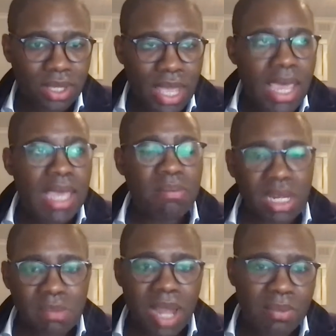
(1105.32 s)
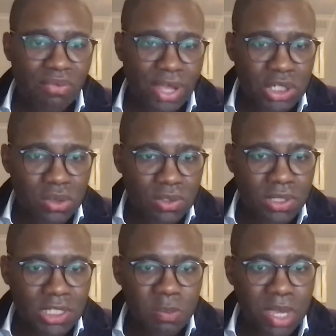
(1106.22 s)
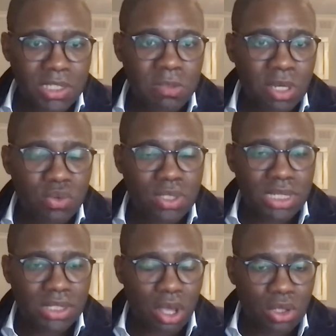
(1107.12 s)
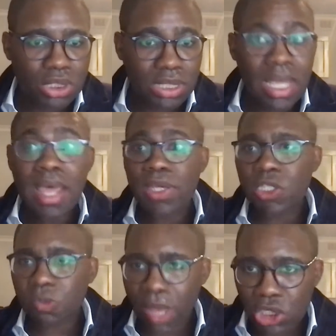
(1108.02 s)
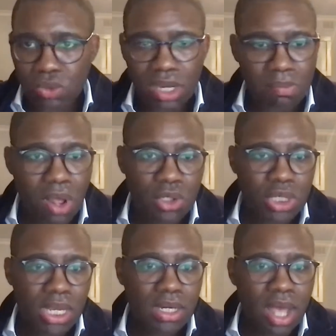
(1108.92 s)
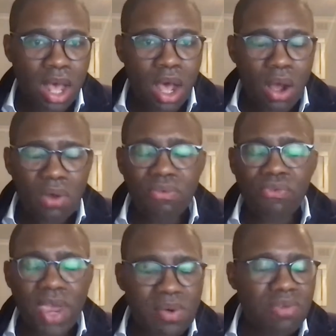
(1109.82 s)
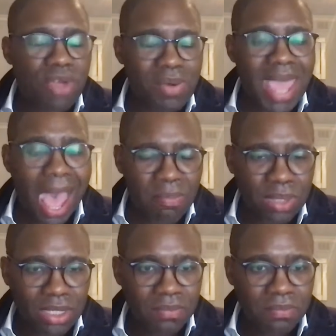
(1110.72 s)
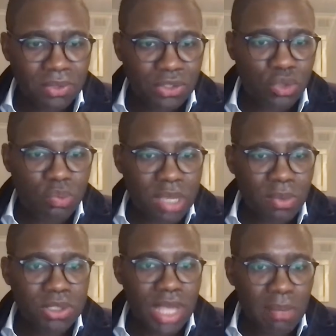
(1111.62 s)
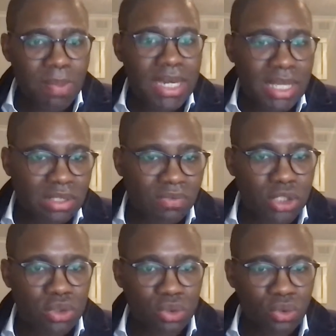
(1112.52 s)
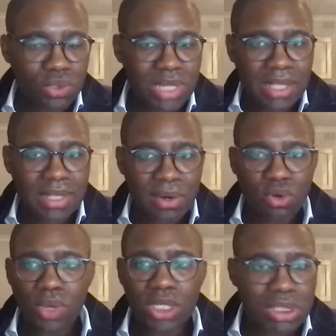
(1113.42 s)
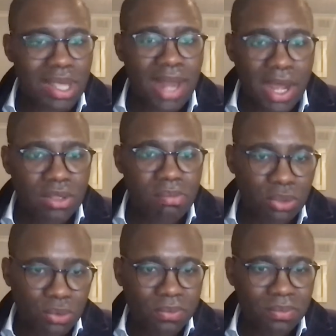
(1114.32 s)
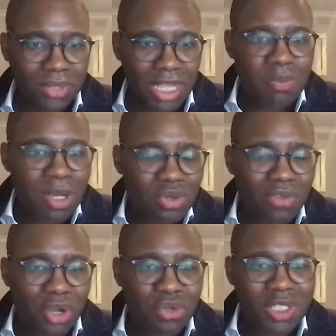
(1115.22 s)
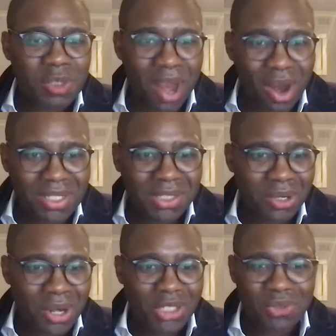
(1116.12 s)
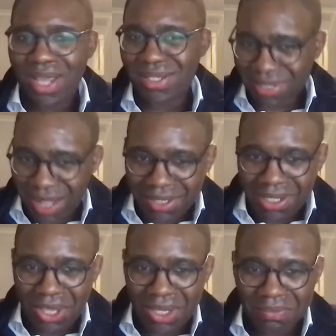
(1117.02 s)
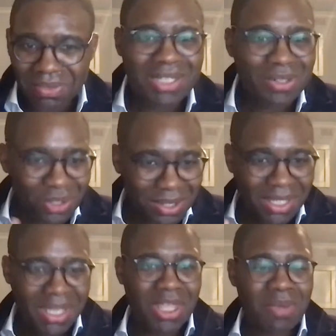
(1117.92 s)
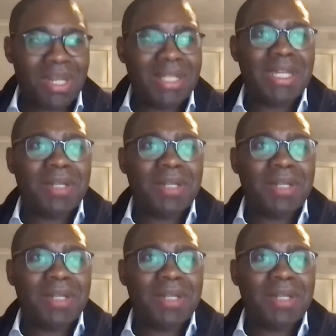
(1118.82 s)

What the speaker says: And many Black professionals in this space, especially in technology, especially in blockchain, are very, very happy to be able to help any individual who's like that, who reaches out of the blue, especially if you're transparent and you're not trying to sell anything. That's usually the key thing with LinkedIn.